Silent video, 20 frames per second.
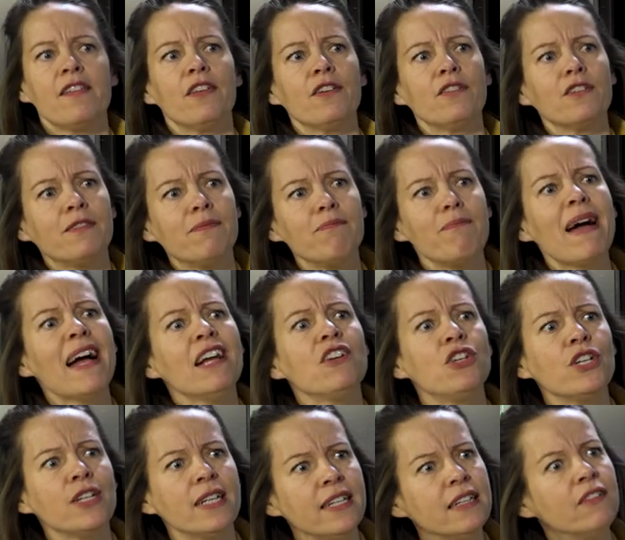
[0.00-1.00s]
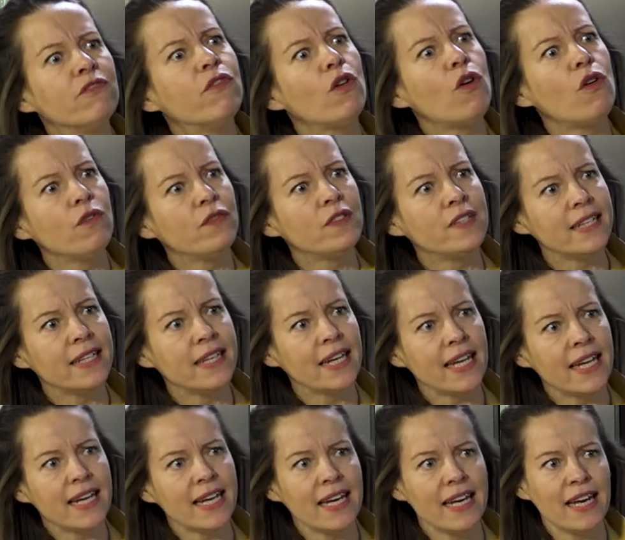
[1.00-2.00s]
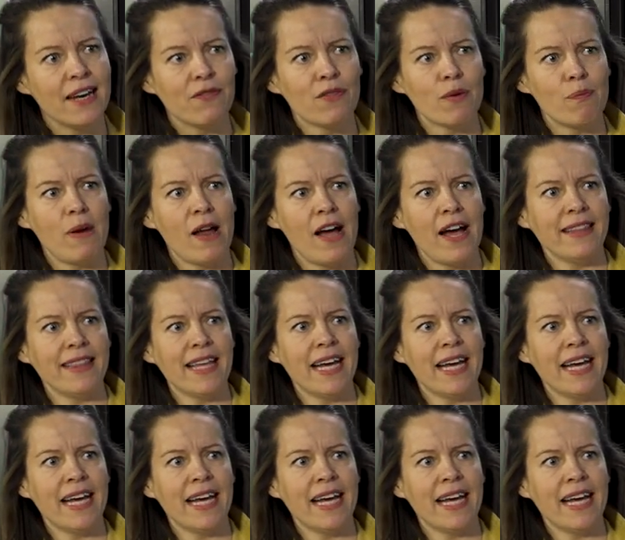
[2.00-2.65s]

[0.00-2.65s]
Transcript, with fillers: there's magic involved in, in uh, replying